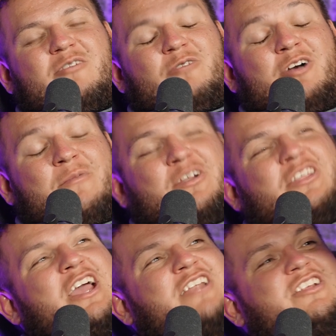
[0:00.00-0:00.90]
We're coming to
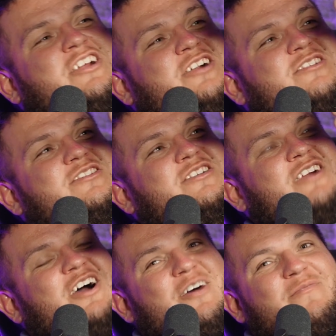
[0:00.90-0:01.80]
the end here.
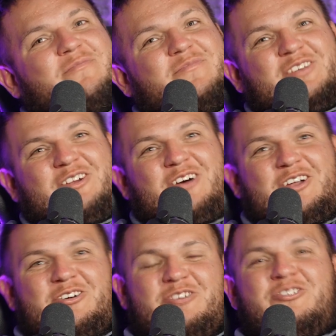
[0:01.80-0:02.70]
I
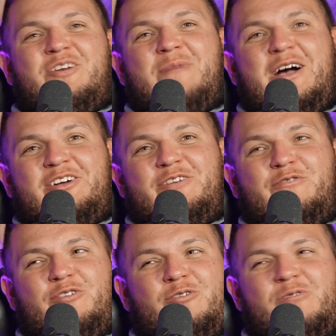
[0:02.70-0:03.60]
know you come out here
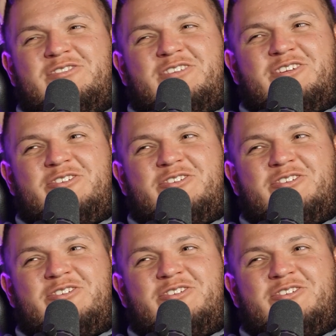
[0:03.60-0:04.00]
for a wrestling